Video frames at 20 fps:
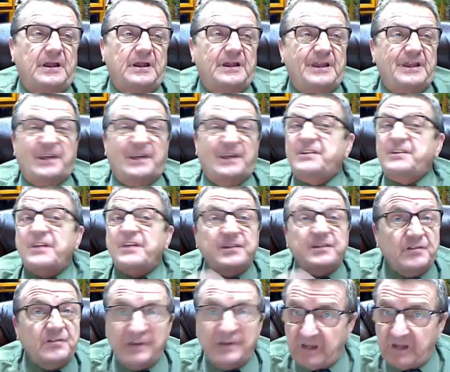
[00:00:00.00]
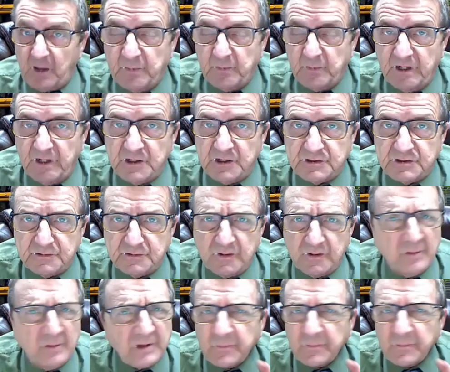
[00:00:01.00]
excessive accommodation. I'm
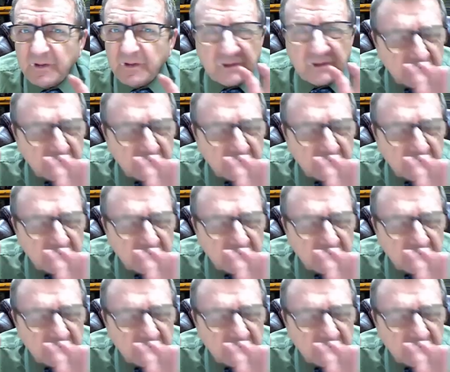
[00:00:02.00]
not being